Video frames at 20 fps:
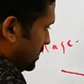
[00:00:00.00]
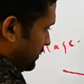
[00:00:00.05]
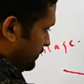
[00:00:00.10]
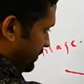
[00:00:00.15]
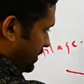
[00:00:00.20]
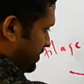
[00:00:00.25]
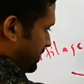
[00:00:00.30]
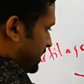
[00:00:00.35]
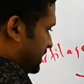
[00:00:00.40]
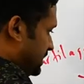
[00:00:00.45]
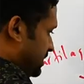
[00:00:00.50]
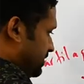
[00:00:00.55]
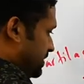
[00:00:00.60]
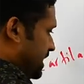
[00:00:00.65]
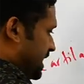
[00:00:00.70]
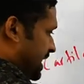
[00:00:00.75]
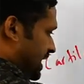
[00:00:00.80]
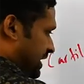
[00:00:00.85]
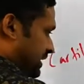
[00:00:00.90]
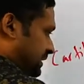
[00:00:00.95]
Femur
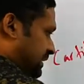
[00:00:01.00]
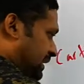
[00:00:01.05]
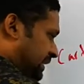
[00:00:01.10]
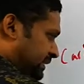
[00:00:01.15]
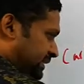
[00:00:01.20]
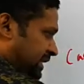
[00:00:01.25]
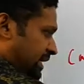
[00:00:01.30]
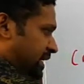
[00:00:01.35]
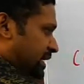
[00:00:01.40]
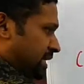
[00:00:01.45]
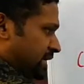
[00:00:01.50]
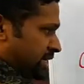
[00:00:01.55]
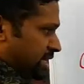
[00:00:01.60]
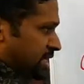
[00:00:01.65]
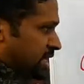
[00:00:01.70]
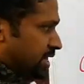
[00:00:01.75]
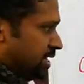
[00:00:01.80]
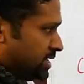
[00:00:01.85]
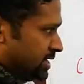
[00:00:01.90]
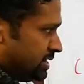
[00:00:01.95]
tibia. Tengah-tengah
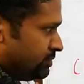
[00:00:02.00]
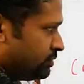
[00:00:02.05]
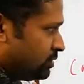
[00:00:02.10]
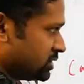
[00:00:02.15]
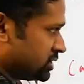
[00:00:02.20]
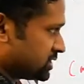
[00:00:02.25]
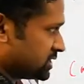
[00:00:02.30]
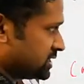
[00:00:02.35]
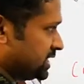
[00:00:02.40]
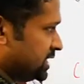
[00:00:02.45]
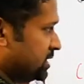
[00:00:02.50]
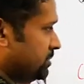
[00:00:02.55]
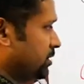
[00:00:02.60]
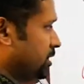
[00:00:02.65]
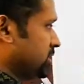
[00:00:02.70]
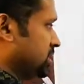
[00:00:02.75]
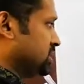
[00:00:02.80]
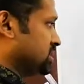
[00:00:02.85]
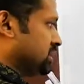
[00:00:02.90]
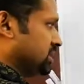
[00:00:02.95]
ni here, we'll just learn
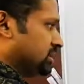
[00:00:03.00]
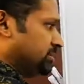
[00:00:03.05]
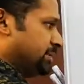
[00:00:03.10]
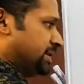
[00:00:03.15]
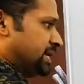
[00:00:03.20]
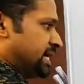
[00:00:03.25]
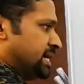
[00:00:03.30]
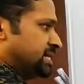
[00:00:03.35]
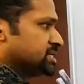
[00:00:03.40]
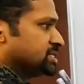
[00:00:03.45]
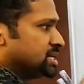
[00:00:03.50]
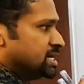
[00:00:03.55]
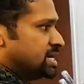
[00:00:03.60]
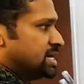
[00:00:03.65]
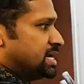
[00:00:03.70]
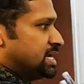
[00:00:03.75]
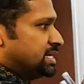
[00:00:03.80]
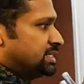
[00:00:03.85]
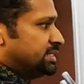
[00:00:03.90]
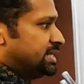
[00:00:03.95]
about this a little bit, guys.
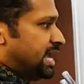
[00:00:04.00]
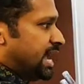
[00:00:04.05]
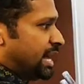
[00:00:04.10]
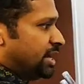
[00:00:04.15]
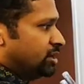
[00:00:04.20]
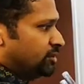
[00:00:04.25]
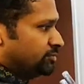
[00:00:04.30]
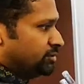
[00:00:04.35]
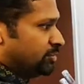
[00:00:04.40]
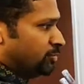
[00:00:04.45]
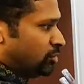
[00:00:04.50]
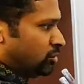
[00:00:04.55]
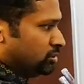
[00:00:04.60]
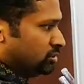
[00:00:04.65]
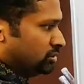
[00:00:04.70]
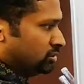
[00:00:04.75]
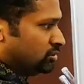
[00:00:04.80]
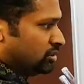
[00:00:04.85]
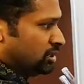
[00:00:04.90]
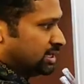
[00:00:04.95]
The end of the
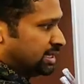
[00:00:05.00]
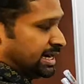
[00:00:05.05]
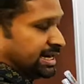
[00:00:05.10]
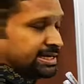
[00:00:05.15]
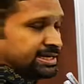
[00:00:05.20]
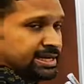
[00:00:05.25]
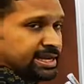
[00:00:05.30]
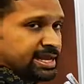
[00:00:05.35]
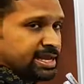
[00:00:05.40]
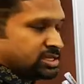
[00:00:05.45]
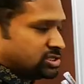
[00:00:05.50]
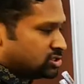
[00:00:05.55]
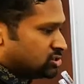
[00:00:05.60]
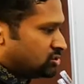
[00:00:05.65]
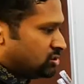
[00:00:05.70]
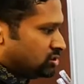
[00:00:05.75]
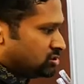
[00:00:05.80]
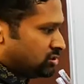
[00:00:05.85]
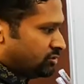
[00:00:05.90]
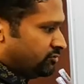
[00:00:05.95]
bone got cartilage,
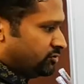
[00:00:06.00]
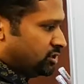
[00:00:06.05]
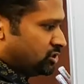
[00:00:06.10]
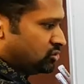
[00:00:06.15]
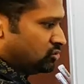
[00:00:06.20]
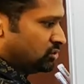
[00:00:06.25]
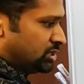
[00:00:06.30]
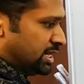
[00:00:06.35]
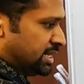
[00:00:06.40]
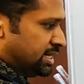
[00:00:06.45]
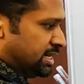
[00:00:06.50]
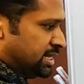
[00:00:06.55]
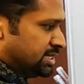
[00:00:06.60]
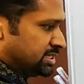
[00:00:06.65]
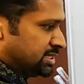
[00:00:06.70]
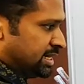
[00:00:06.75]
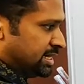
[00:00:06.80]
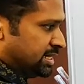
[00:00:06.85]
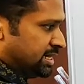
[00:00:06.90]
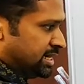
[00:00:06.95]
got soft tissue
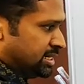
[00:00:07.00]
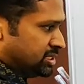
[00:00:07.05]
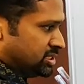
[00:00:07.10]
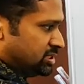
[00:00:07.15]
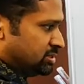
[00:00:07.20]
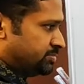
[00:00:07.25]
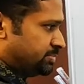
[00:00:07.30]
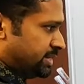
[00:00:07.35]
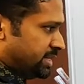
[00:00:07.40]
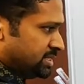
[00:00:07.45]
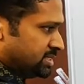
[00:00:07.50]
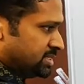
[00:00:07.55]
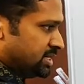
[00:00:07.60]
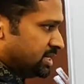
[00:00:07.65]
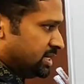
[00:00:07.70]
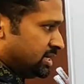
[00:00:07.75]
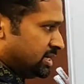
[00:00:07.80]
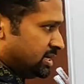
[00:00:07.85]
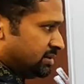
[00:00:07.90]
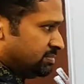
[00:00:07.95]
cartilage here
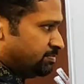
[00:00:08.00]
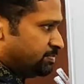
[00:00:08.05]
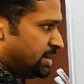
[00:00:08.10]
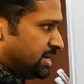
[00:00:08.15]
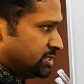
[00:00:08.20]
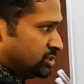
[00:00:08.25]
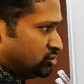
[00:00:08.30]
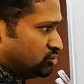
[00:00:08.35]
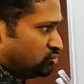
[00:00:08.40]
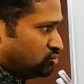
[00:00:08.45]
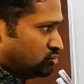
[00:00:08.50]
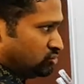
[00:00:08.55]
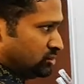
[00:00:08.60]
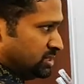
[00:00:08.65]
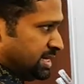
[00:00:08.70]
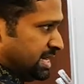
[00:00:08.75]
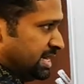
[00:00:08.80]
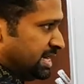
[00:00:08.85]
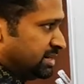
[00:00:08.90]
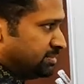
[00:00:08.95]
present. Lepas tu
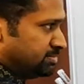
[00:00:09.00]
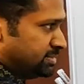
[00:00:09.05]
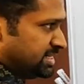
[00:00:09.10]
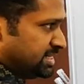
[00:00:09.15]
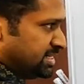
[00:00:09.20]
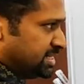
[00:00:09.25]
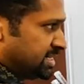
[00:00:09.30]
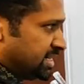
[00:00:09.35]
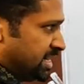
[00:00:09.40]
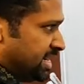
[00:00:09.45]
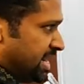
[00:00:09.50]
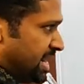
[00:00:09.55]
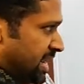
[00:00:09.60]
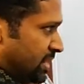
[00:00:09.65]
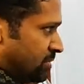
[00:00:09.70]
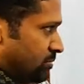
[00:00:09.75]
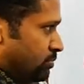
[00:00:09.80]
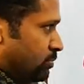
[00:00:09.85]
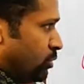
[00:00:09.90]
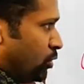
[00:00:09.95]
ligaments
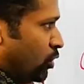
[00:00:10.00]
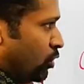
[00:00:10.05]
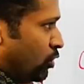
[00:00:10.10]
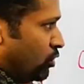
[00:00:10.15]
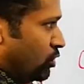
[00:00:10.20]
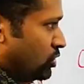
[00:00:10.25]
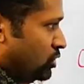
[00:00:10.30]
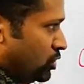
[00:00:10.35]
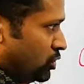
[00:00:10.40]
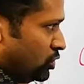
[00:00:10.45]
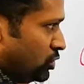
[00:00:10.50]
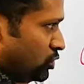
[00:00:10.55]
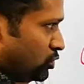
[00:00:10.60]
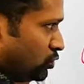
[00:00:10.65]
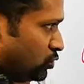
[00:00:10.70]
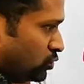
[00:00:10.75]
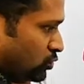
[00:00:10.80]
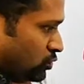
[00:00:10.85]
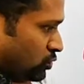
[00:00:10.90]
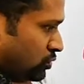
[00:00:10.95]
connect bone
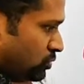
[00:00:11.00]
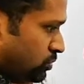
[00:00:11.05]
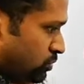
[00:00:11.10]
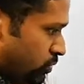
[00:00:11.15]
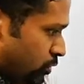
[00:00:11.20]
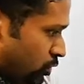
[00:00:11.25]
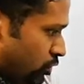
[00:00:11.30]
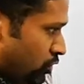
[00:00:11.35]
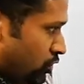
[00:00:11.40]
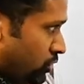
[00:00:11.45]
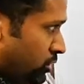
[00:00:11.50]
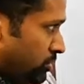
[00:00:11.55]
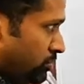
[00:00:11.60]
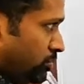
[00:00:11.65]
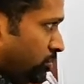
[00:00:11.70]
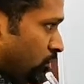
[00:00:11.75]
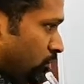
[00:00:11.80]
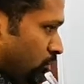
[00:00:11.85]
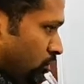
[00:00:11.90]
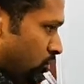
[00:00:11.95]
to bone,
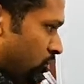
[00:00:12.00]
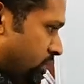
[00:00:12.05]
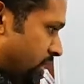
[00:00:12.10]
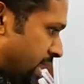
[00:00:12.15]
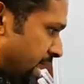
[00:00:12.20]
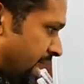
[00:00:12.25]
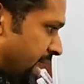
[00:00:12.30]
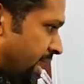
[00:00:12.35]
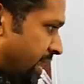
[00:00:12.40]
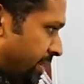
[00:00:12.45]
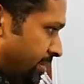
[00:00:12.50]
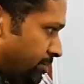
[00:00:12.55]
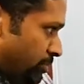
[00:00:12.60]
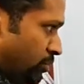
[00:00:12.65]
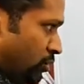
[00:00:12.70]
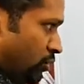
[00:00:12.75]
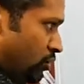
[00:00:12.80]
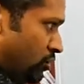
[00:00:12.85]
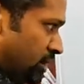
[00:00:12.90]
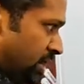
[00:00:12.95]
and
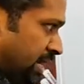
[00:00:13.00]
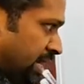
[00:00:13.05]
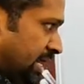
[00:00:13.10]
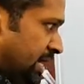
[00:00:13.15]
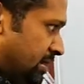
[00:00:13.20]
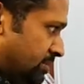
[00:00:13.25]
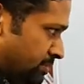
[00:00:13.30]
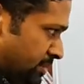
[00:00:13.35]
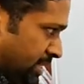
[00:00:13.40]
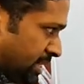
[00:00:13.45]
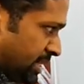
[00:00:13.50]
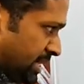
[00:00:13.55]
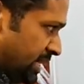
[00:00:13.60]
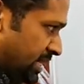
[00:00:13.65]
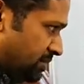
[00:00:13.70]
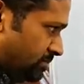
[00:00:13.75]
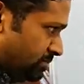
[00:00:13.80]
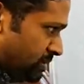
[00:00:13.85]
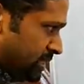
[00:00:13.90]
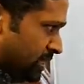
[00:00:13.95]
bone, ligament
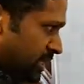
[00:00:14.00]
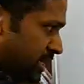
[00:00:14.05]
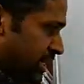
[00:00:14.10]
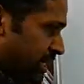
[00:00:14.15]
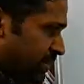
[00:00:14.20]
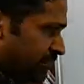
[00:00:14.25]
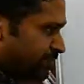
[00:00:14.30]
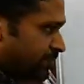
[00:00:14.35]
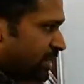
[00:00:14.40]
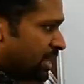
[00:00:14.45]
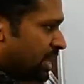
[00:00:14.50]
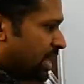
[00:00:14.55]
here.